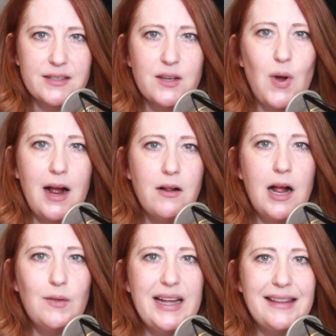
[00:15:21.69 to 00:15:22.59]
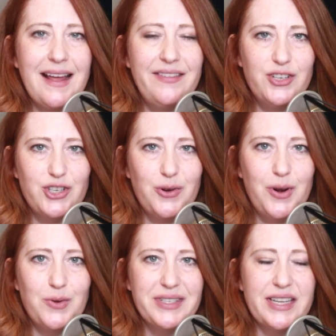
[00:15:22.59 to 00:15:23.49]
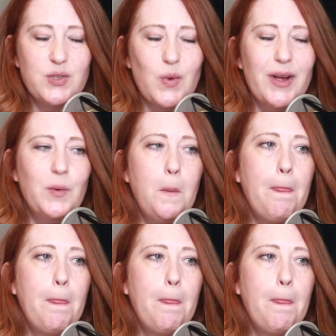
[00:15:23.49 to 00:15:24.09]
So I'll link that in the show notes as well.